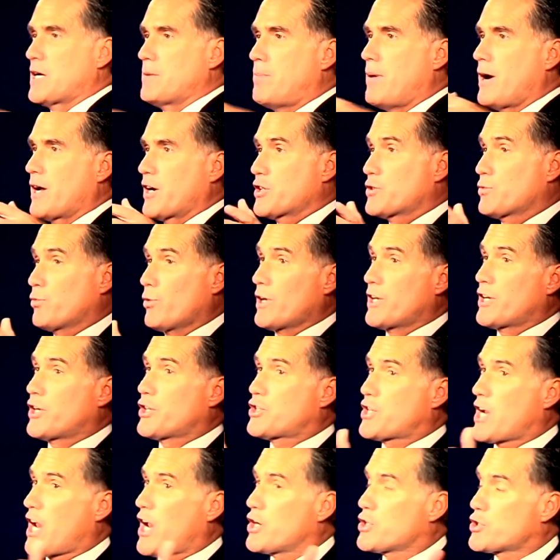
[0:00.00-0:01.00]
upon us, we're going
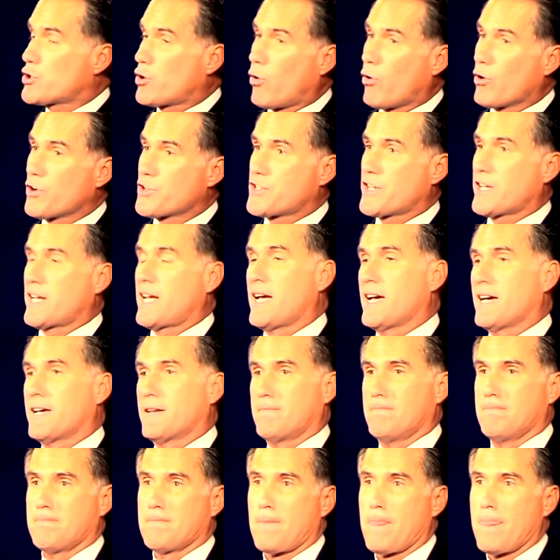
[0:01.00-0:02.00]
to change course
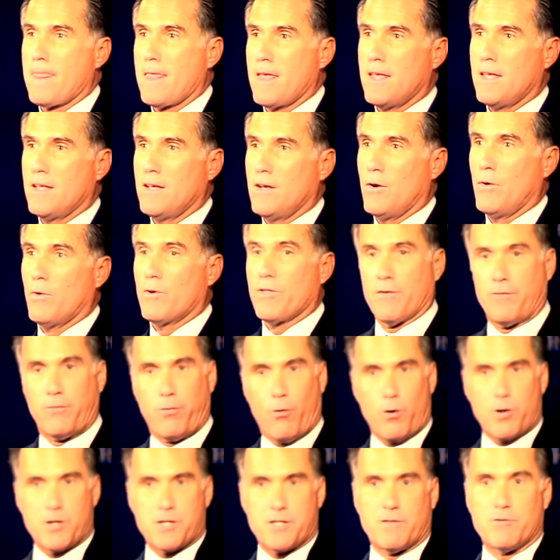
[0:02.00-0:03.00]
again. The
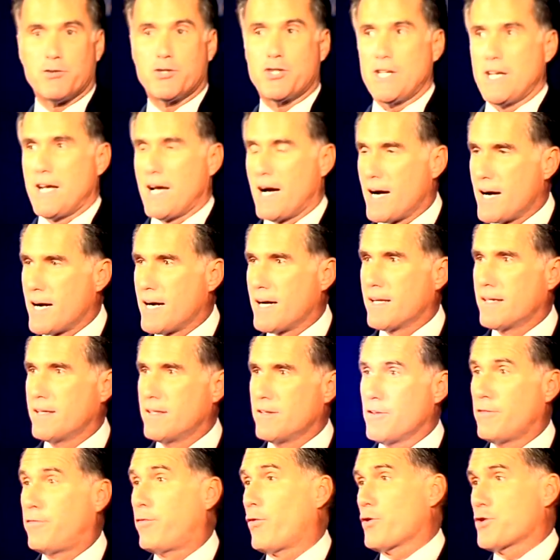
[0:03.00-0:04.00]
force of
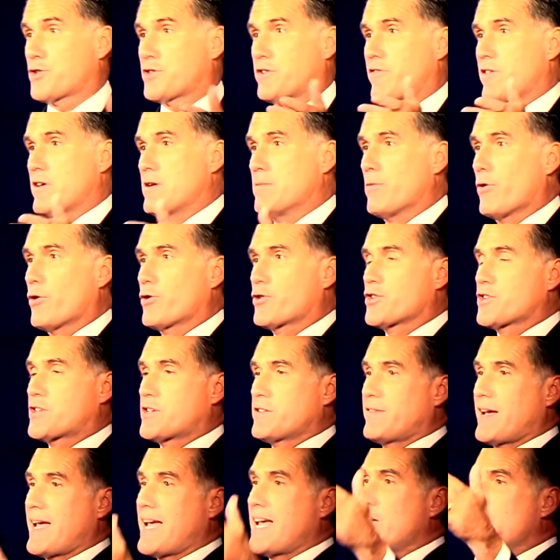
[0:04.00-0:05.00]
jihad, the force of the emergence
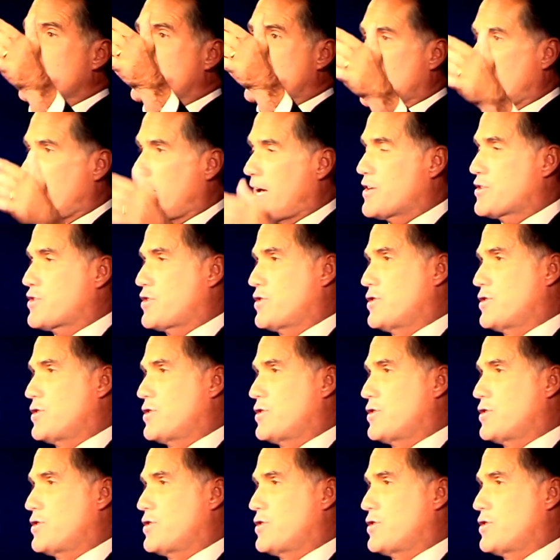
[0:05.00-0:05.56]
of Asia as